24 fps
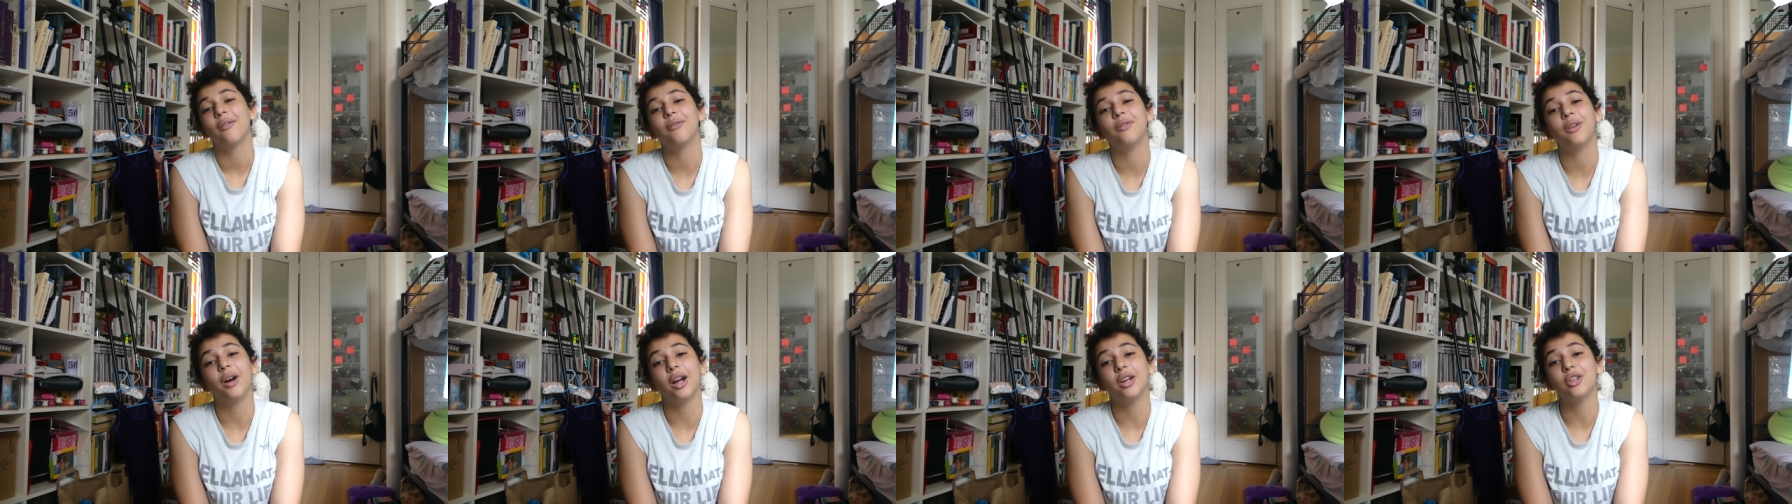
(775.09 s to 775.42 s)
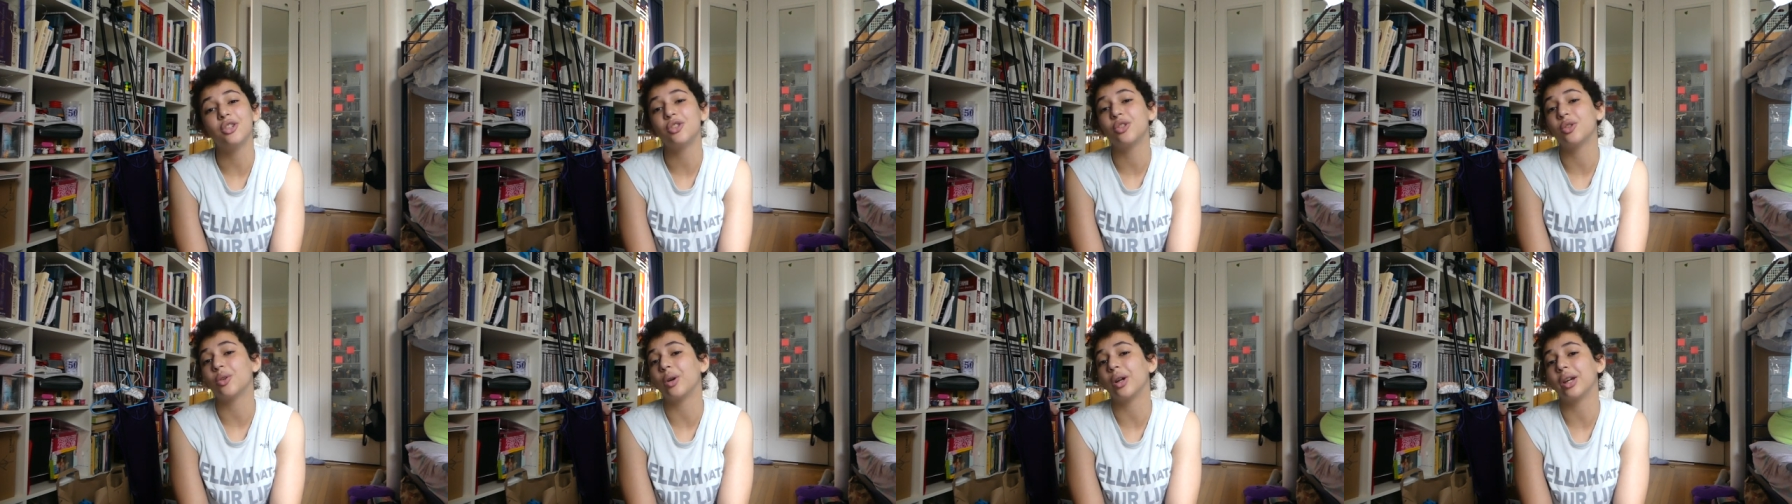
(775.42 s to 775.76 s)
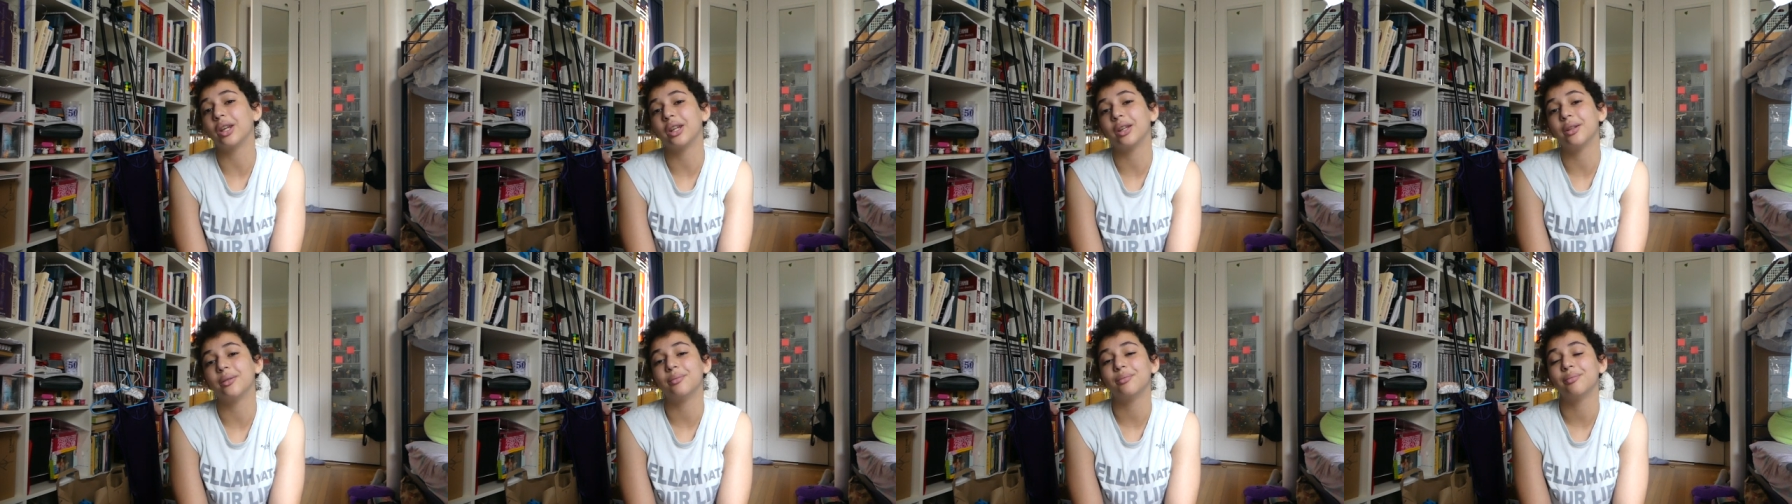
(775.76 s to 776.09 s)
Find joy
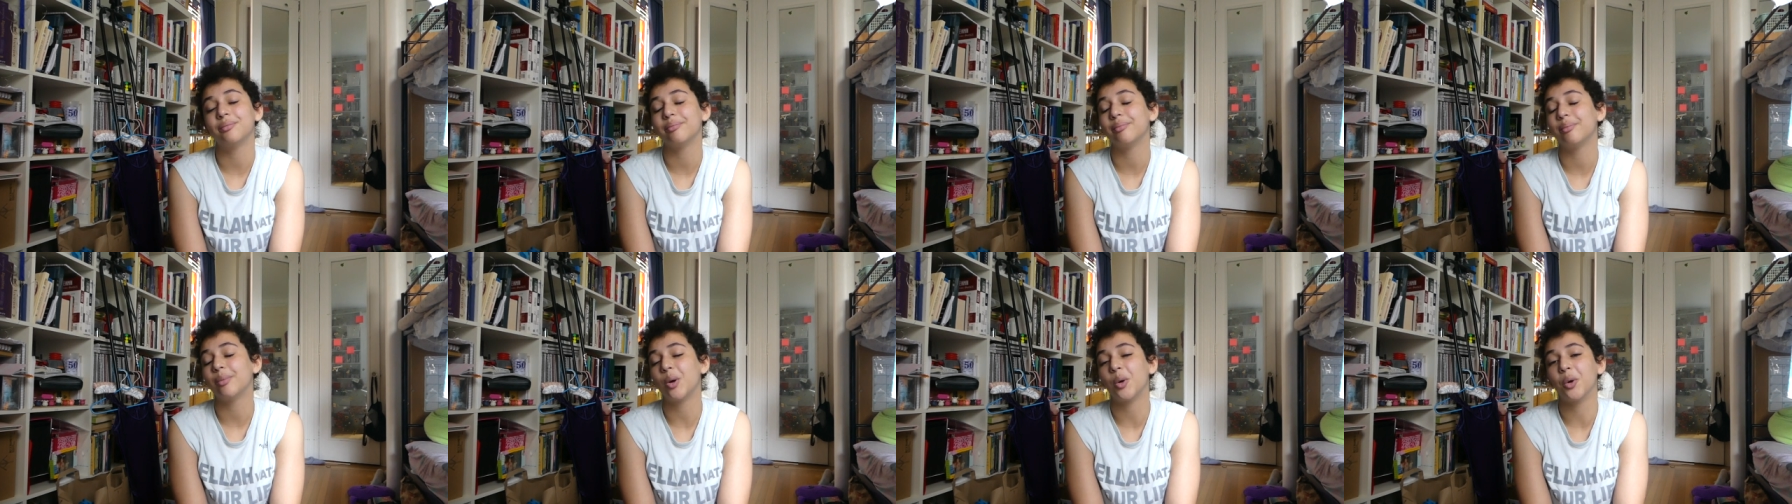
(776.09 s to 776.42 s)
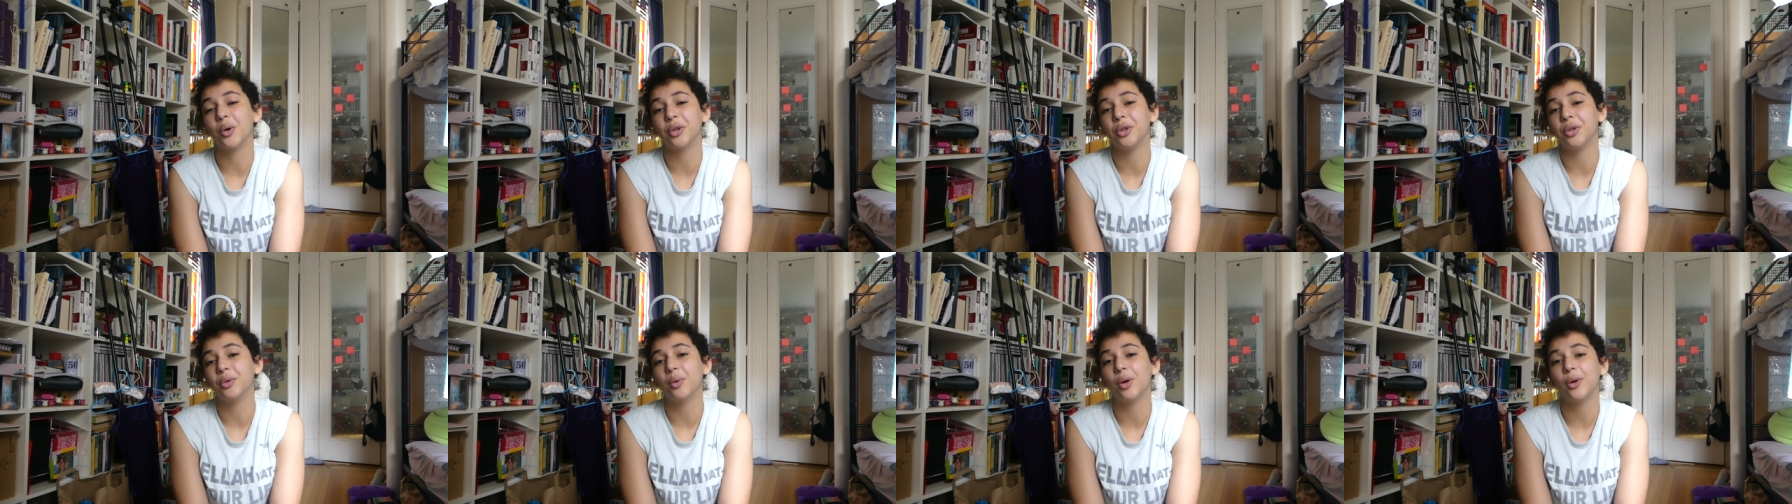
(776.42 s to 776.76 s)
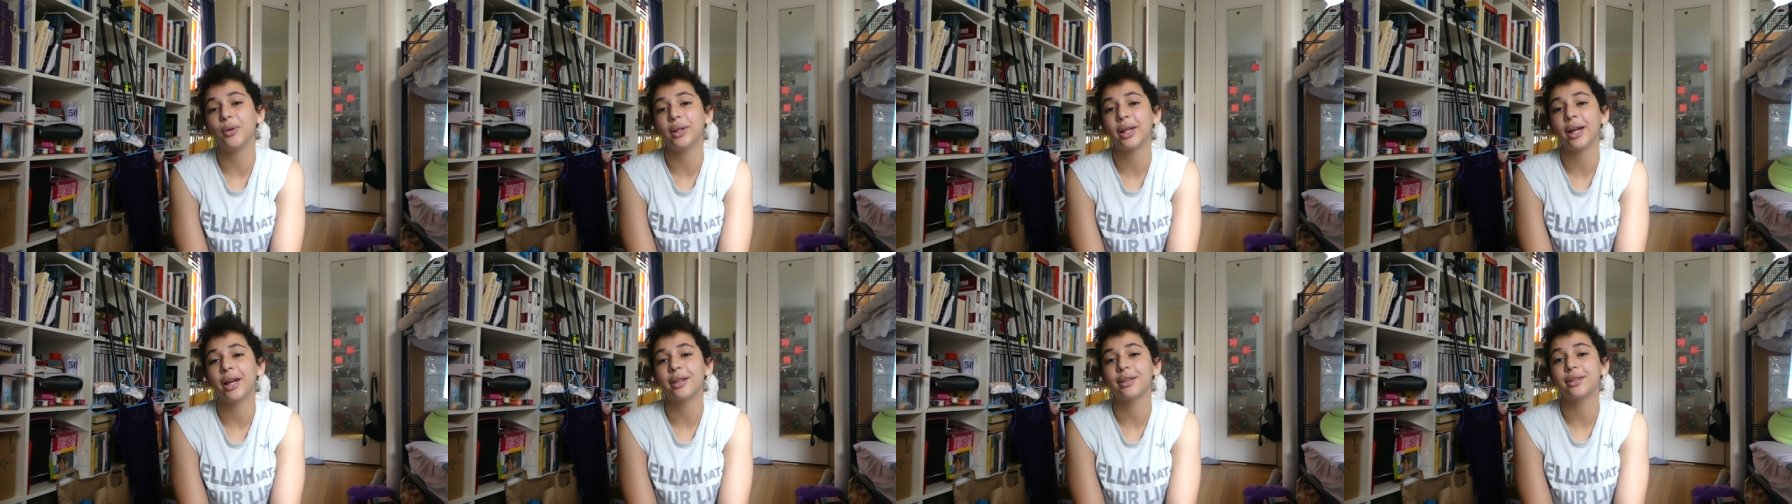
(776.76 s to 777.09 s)
in it, or you
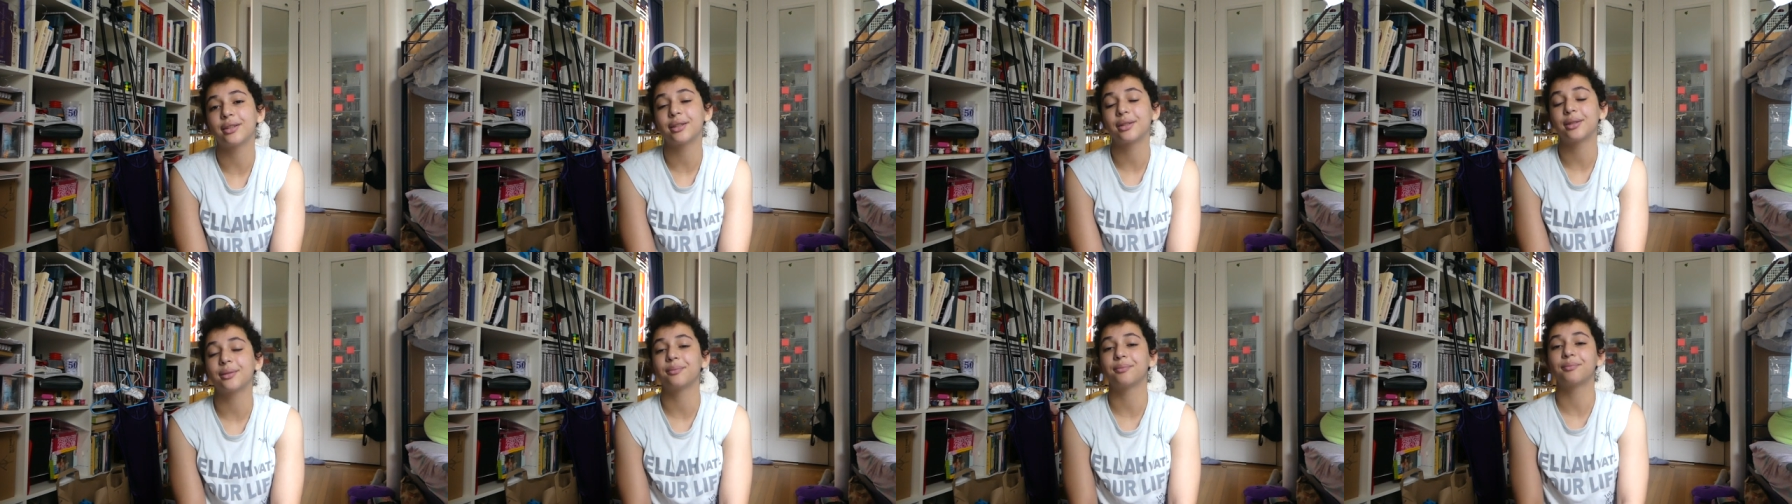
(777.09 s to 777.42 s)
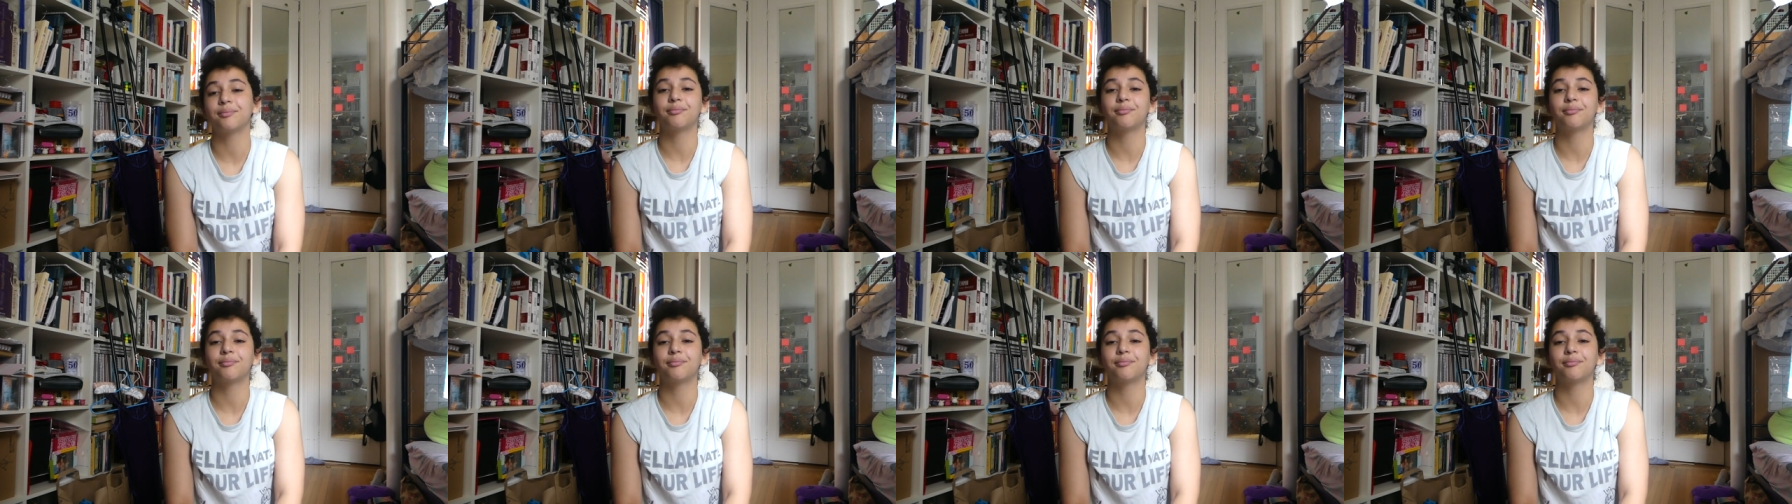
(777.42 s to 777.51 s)
won't last.